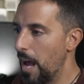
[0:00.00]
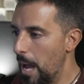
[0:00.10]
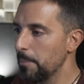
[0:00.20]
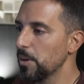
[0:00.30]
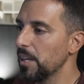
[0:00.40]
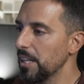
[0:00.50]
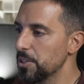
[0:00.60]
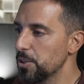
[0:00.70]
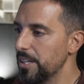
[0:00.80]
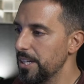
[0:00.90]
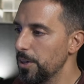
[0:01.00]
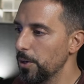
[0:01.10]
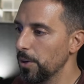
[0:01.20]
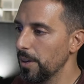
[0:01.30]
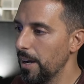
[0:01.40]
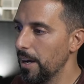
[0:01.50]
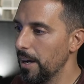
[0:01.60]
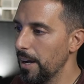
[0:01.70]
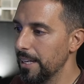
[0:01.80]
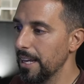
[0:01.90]
I'm gonna let you hear,
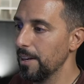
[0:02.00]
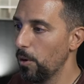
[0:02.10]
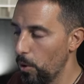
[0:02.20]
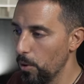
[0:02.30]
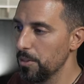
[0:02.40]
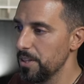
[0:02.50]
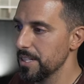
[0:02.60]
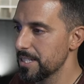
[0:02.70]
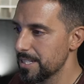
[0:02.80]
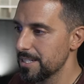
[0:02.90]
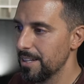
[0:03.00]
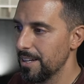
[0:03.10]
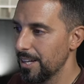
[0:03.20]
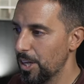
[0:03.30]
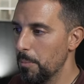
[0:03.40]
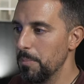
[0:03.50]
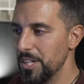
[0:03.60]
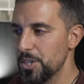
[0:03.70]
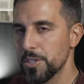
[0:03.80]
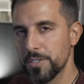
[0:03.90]
uh, again, all this
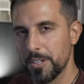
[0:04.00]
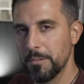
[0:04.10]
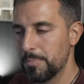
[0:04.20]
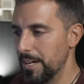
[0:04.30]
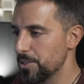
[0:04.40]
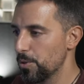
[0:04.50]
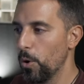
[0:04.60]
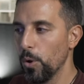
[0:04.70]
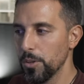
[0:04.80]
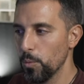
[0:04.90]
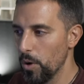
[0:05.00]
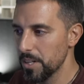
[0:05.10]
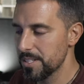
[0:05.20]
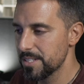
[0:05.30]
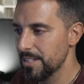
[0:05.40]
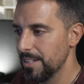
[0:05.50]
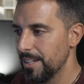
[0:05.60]
combinations of compressor all at once.